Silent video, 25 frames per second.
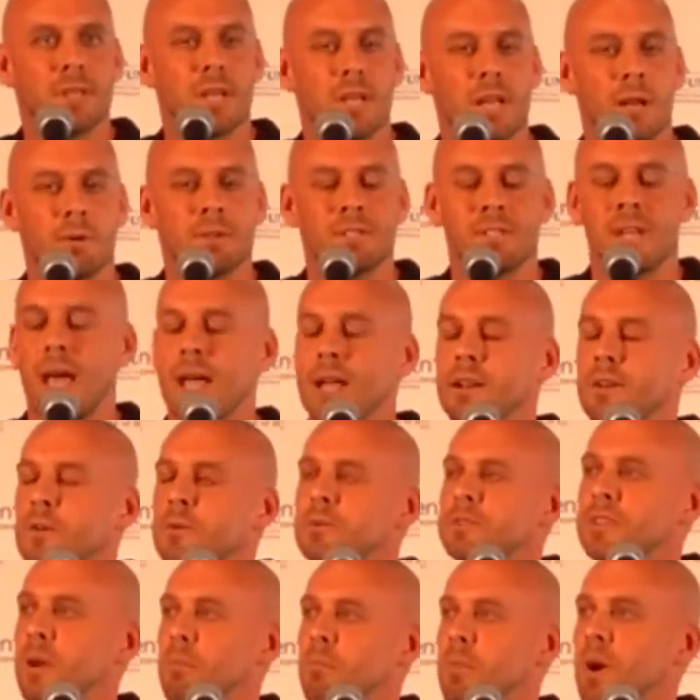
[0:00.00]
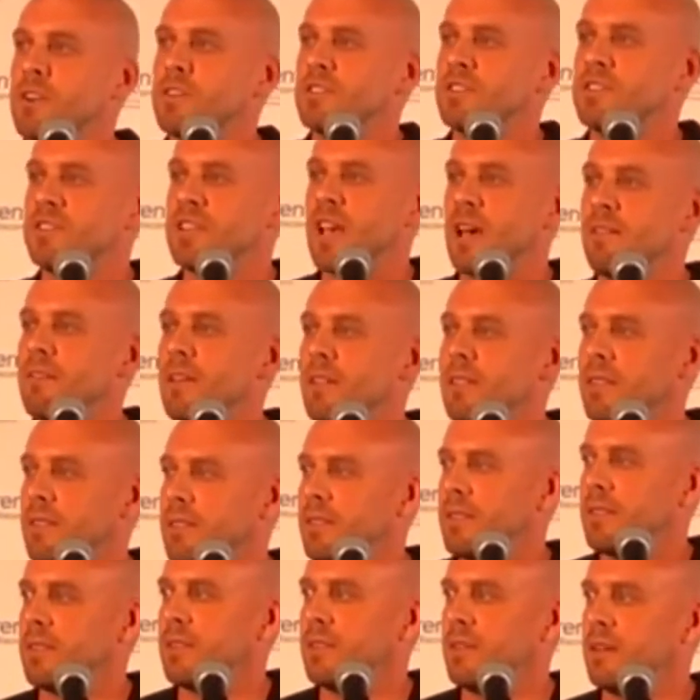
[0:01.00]
and I was diagnosed on March 7th
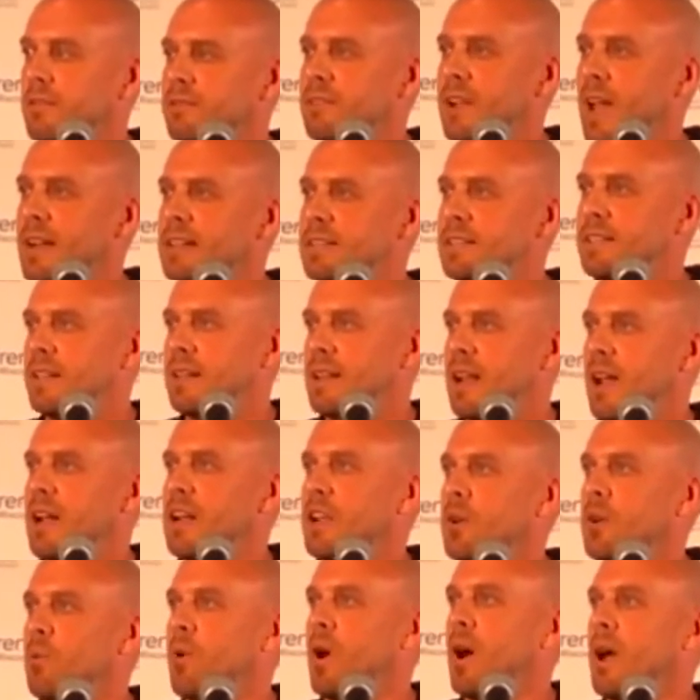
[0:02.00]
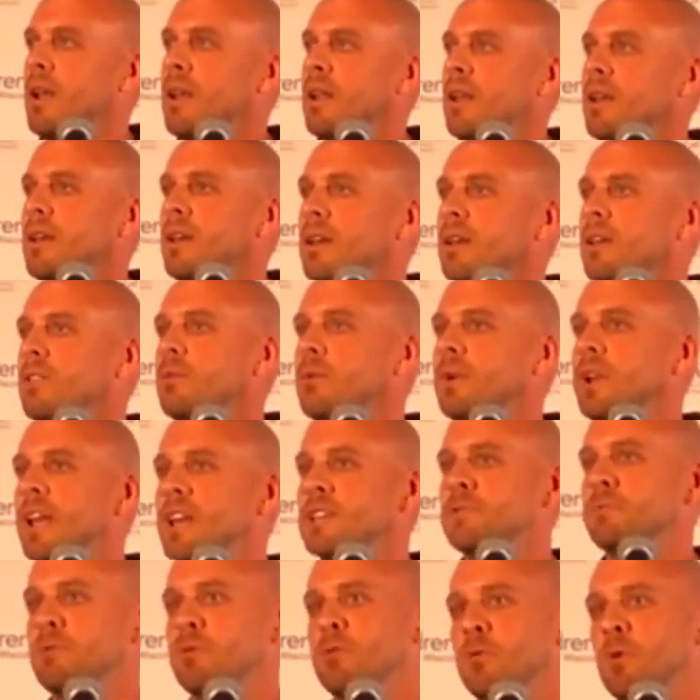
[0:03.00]
of 1991, 3
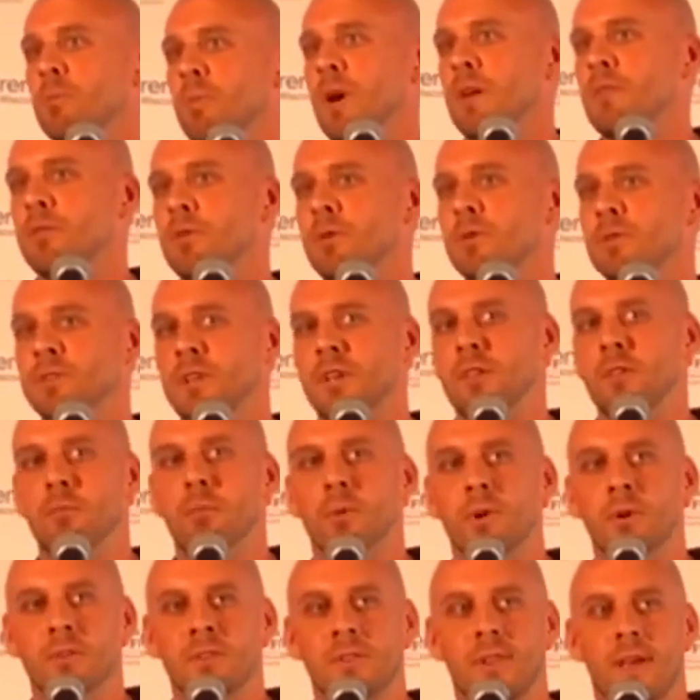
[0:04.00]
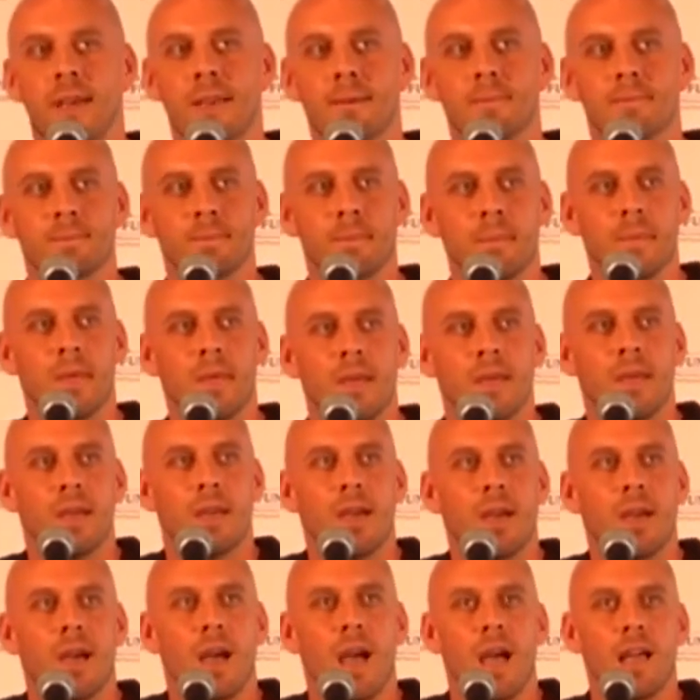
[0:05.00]
days before my 13th birthday.
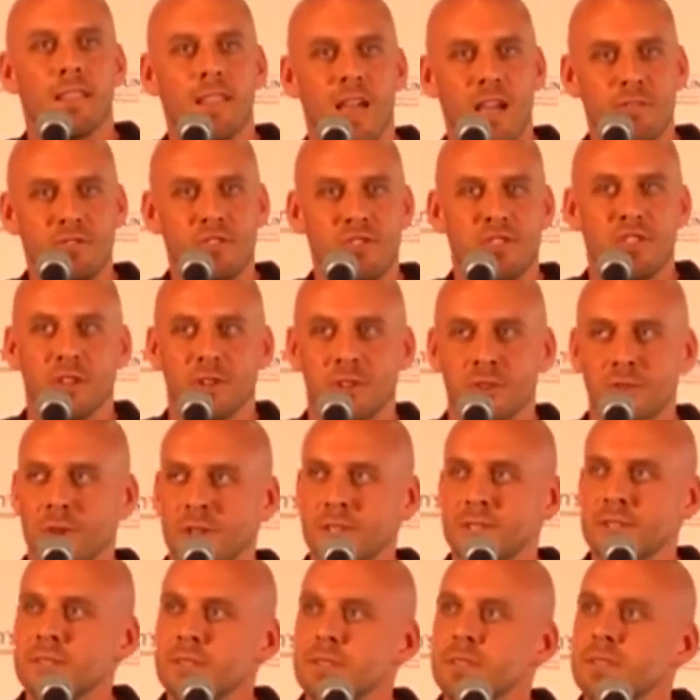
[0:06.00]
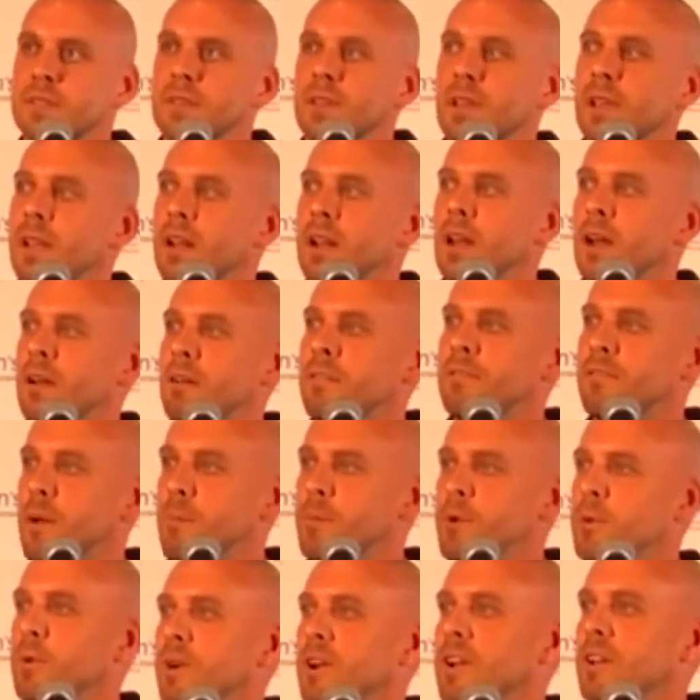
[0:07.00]
I left Children's in
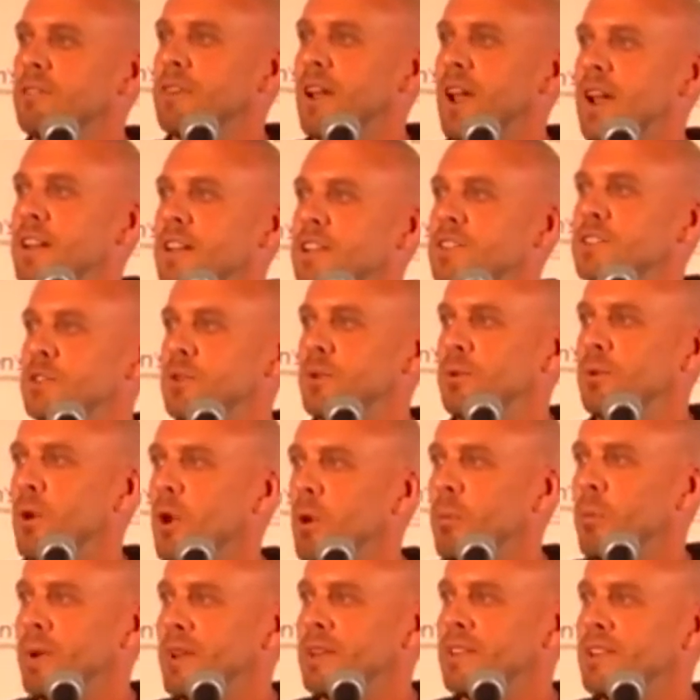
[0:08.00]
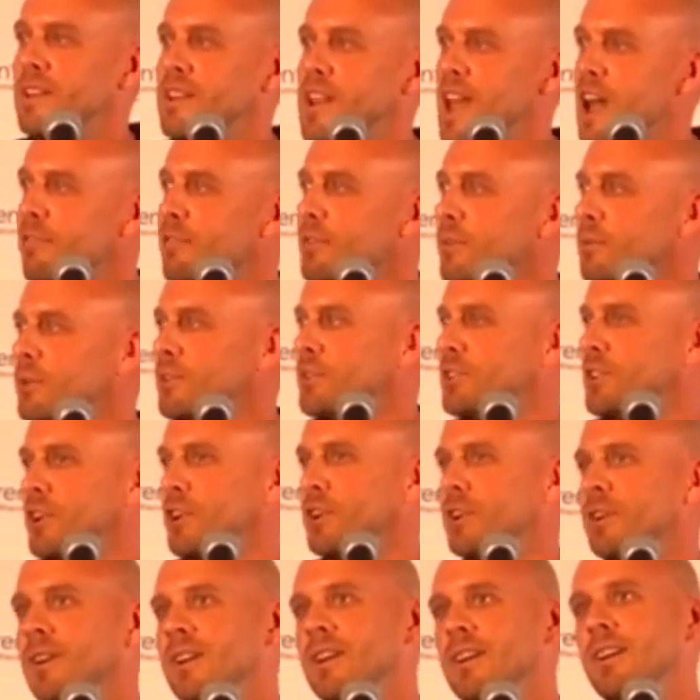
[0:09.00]
February of 92, hoping to never
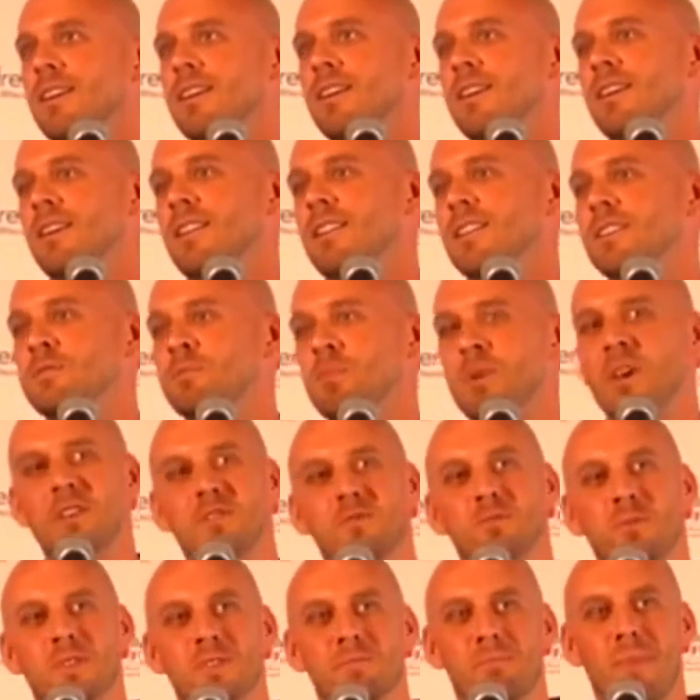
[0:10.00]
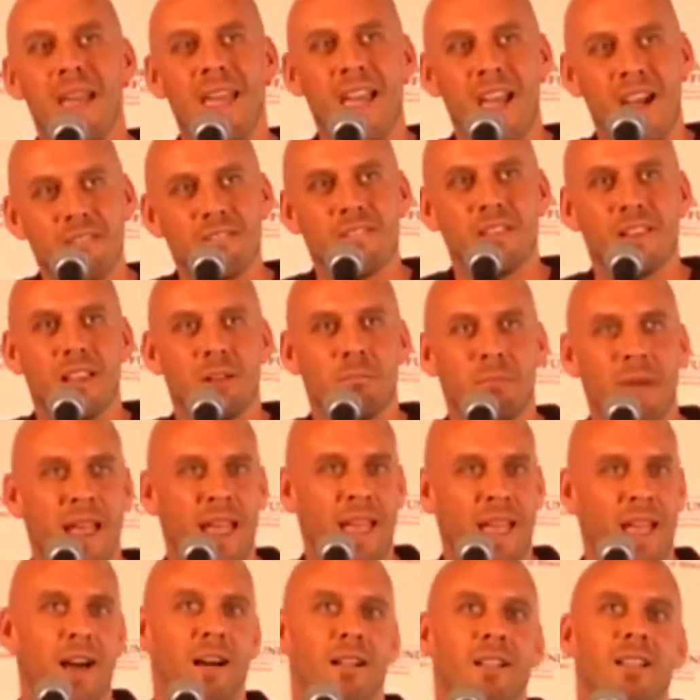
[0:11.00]
return. This place was my heaven and my
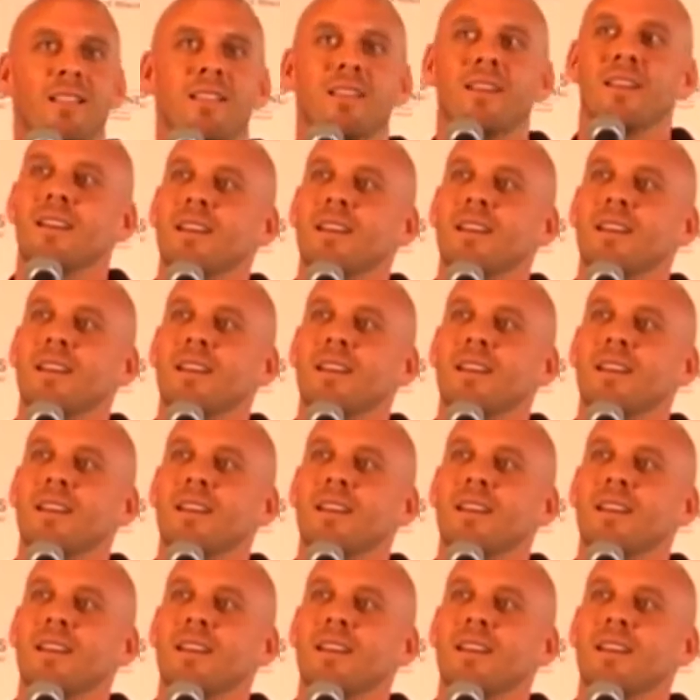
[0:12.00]
hell.